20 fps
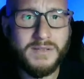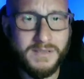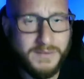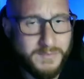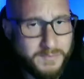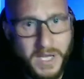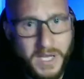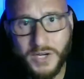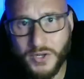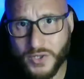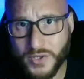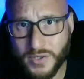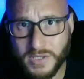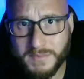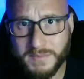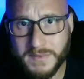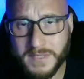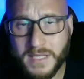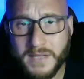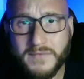
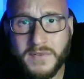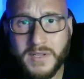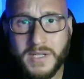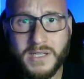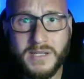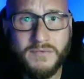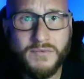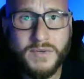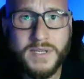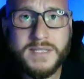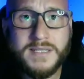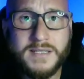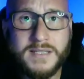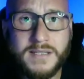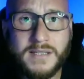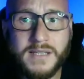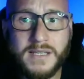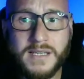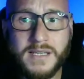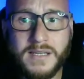Punisher specifically
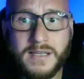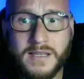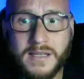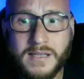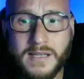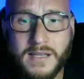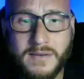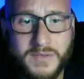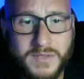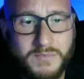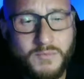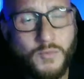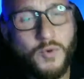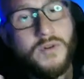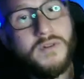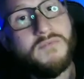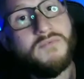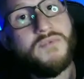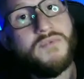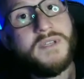recently. That was
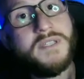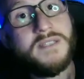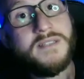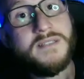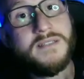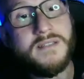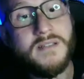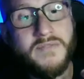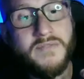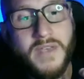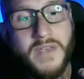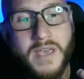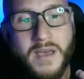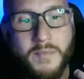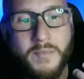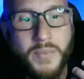more recent stuff.